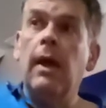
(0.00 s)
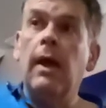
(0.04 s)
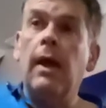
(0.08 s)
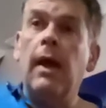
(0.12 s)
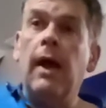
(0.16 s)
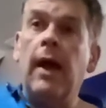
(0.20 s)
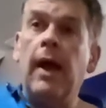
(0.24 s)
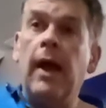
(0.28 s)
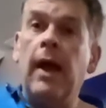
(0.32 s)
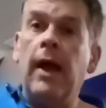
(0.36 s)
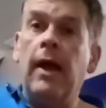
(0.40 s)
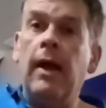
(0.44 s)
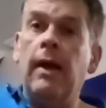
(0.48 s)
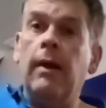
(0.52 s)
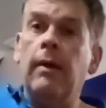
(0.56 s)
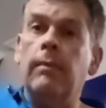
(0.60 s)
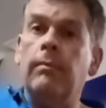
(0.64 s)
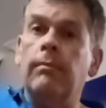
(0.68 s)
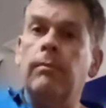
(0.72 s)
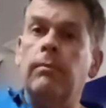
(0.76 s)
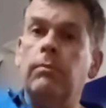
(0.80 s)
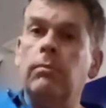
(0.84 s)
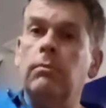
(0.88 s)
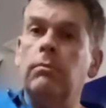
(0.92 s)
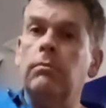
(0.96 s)
A
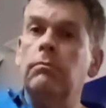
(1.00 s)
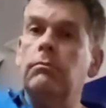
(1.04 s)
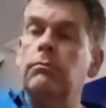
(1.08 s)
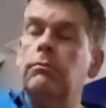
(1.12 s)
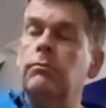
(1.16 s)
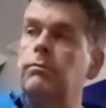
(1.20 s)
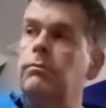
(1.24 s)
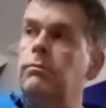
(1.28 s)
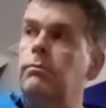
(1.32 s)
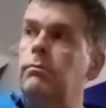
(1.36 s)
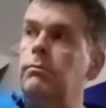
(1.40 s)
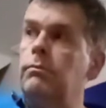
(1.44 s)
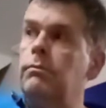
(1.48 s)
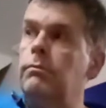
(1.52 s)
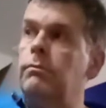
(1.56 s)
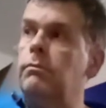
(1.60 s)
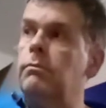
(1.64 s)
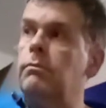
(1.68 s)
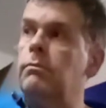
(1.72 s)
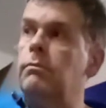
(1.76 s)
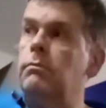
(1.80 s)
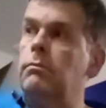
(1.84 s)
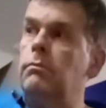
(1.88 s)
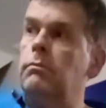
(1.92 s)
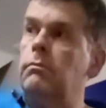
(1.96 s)

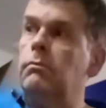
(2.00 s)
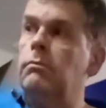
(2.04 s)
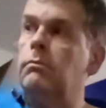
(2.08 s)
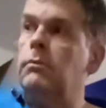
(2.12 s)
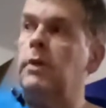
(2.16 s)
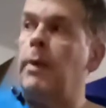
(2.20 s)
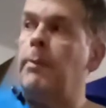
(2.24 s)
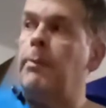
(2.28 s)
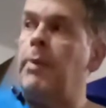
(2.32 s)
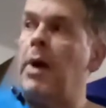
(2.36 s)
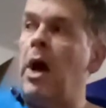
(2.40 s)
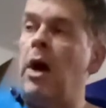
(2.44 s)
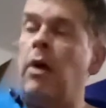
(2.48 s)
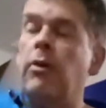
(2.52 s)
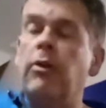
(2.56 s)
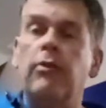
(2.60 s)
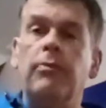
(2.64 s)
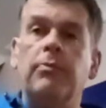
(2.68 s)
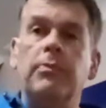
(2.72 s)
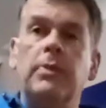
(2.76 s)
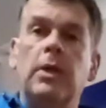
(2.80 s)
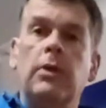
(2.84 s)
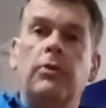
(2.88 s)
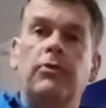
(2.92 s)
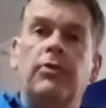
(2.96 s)
bar of
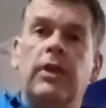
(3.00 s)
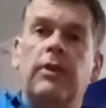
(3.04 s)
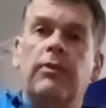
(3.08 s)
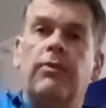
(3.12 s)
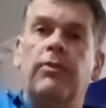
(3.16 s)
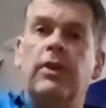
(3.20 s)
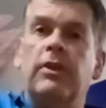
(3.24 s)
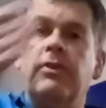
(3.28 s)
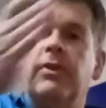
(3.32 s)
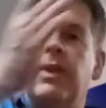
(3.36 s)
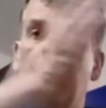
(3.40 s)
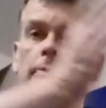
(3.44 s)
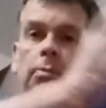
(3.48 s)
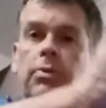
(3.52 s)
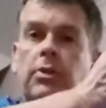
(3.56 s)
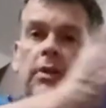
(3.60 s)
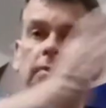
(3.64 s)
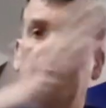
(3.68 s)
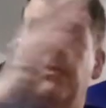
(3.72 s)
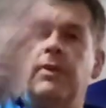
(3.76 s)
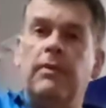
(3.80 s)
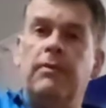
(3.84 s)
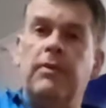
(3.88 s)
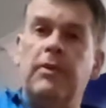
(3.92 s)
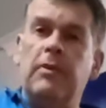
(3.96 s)
music, for example,
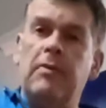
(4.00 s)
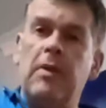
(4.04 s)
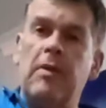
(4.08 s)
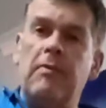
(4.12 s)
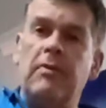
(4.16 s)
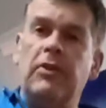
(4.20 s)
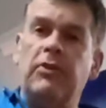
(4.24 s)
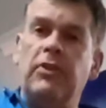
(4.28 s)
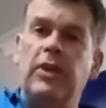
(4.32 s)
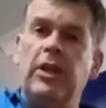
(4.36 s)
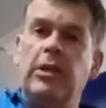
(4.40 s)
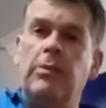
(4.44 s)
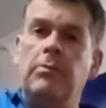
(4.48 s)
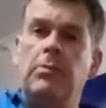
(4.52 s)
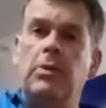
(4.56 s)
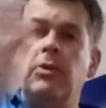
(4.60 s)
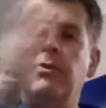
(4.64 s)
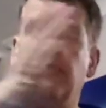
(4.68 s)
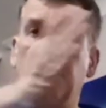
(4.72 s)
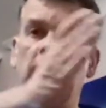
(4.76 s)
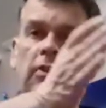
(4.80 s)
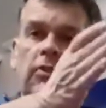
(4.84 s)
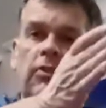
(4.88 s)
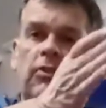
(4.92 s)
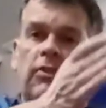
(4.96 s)
if you've ever seen a
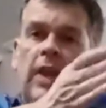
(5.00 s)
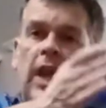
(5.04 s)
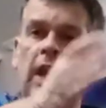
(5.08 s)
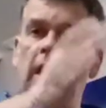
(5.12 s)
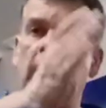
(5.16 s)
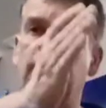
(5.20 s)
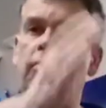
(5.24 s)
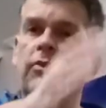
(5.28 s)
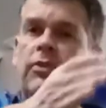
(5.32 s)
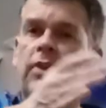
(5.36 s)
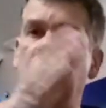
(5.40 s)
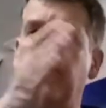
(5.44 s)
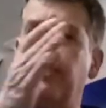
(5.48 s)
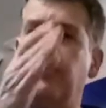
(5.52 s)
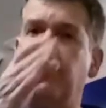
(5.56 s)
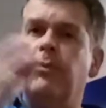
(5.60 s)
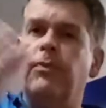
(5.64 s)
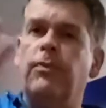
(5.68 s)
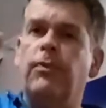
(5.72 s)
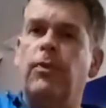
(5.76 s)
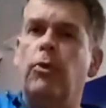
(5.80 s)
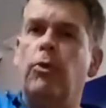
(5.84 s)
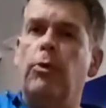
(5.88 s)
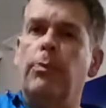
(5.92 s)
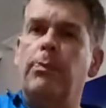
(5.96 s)
music stave, say there's
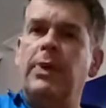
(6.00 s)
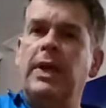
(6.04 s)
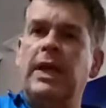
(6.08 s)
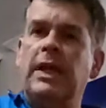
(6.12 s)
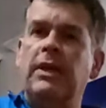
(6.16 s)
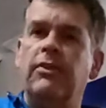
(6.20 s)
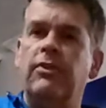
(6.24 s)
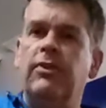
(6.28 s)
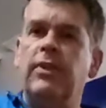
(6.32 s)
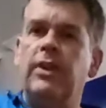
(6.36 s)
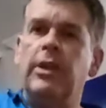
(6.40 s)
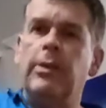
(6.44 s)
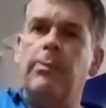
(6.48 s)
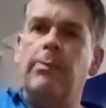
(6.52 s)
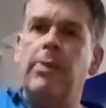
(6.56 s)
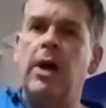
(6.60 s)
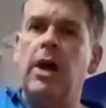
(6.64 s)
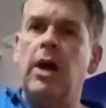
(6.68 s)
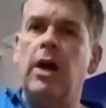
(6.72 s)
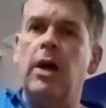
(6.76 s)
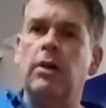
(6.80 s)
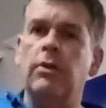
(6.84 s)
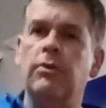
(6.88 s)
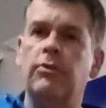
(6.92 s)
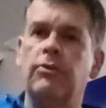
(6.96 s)
4 beats in the
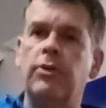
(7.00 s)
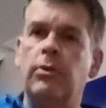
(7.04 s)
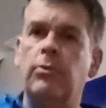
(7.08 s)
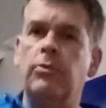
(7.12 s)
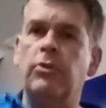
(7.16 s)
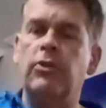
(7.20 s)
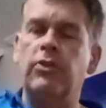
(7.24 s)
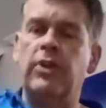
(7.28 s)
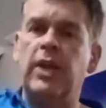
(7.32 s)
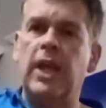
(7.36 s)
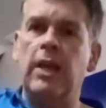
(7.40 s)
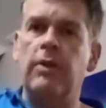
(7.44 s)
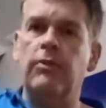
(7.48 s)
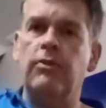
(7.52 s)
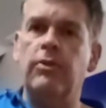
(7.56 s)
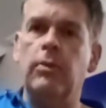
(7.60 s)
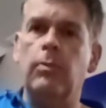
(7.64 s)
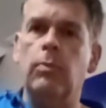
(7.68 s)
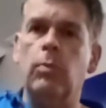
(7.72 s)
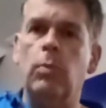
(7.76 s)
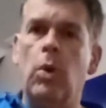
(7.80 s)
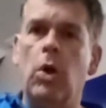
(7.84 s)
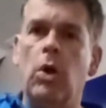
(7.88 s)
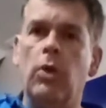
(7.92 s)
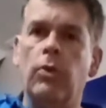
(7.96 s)
bar, so just
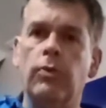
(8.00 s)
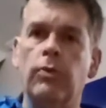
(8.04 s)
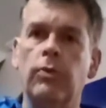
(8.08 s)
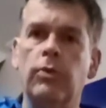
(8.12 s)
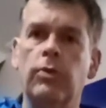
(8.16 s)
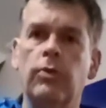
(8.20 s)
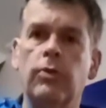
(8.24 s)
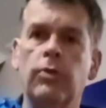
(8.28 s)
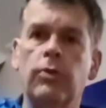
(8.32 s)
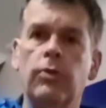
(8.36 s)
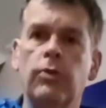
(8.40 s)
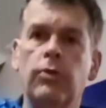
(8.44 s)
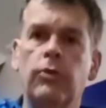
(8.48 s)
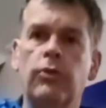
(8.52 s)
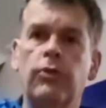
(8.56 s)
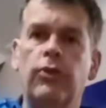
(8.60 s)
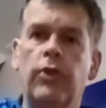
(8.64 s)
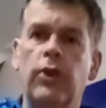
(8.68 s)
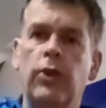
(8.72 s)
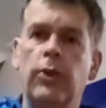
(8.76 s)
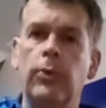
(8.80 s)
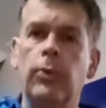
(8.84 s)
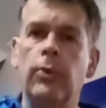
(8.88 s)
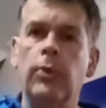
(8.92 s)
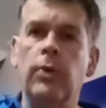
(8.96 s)
counting 1,
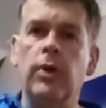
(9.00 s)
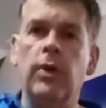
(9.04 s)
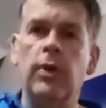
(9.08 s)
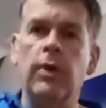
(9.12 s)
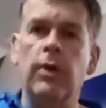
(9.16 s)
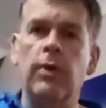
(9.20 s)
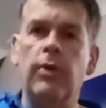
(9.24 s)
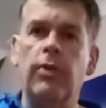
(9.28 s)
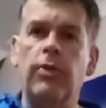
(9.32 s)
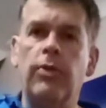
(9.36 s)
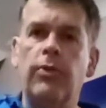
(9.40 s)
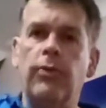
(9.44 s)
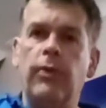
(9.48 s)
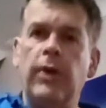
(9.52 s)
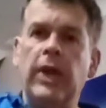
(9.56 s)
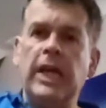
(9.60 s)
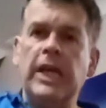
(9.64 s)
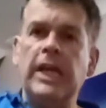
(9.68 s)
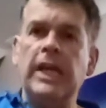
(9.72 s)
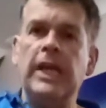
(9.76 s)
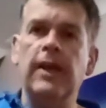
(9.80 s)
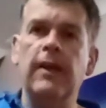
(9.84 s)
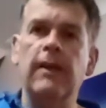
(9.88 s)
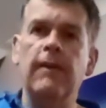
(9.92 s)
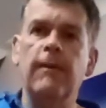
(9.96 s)
2, 3,
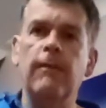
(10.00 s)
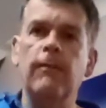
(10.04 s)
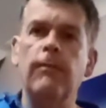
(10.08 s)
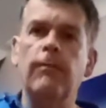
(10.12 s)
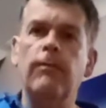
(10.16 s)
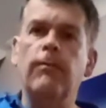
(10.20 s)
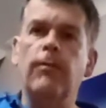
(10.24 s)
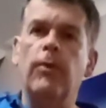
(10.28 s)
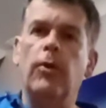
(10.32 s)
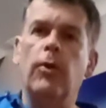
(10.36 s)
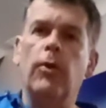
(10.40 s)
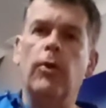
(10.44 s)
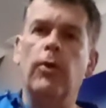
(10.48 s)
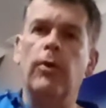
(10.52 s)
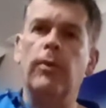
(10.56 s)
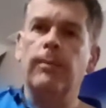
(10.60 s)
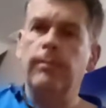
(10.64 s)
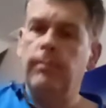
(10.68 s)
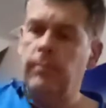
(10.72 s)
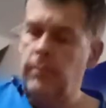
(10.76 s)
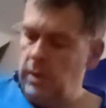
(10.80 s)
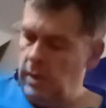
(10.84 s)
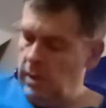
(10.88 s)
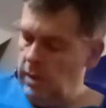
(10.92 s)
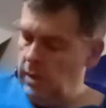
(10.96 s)
4.
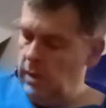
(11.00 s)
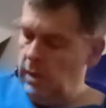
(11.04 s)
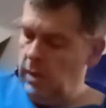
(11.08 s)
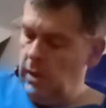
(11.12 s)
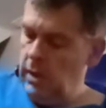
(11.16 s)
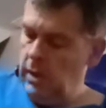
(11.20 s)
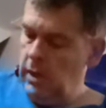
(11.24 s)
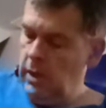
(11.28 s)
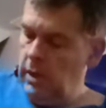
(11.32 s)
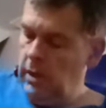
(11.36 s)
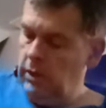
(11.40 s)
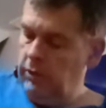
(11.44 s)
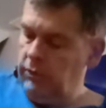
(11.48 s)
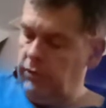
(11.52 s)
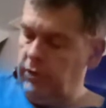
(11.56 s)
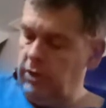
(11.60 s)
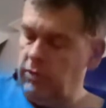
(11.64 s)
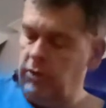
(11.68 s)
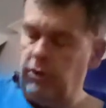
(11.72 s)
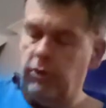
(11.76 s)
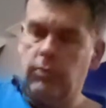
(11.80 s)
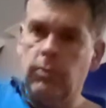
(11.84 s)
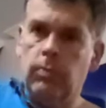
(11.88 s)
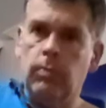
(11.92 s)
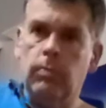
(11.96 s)
So
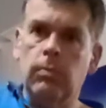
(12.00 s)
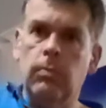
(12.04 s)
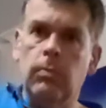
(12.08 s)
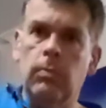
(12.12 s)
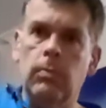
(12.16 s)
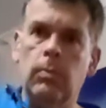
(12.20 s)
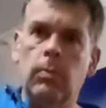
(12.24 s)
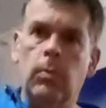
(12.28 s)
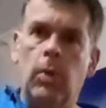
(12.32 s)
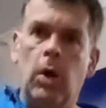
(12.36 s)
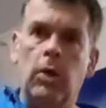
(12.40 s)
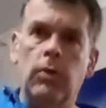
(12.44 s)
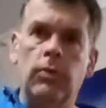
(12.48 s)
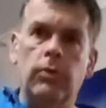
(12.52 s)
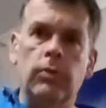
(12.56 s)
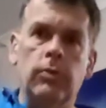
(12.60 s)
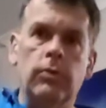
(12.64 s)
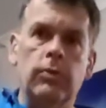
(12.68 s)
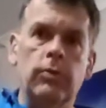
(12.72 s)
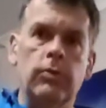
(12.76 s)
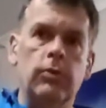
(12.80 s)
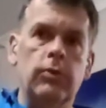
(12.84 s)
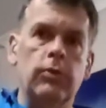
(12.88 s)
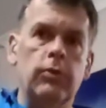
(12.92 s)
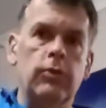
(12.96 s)
just
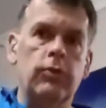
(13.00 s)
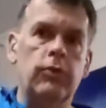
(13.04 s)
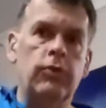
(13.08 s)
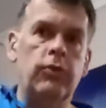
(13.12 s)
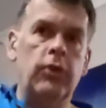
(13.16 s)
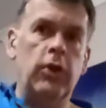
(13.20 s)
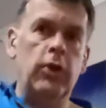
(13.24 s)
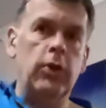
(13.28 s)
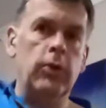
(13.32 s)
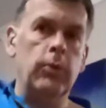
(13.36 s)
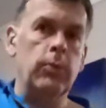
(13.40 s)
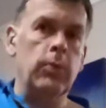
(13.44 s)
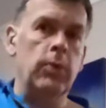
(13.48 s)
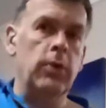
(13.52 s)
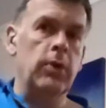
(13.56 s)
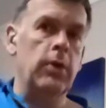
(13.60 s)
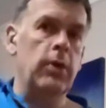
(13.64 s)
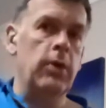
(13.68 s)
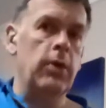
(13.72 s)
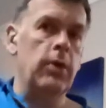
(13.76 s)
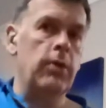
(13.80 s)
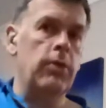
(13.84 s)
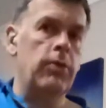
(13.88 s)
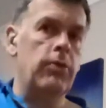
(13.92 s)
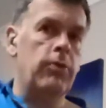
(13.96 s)
1,
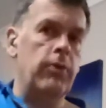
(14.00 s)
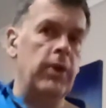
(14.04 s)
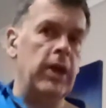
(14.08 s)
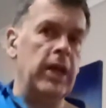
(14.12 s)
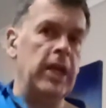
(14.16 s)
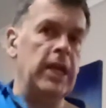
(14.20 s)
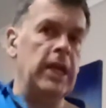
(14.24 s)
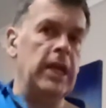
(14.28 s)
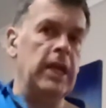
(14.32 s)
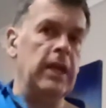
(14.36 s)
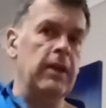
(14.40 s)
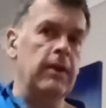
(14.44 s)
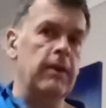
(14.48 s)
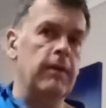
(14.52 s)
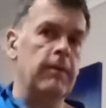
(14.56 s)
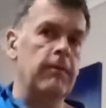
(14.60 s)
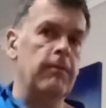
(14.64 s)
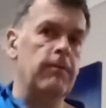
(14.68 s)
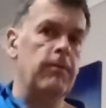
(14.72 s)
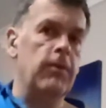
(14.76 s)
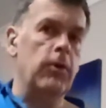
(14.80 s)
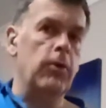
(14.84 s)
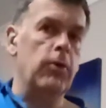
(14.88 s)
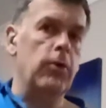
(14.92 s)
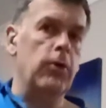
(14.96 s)
2, 3,
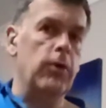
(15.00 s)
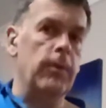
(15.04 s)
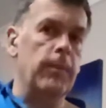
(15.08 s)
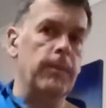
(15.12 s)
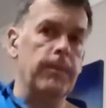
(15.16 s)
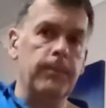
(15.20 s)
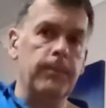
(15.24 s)
4.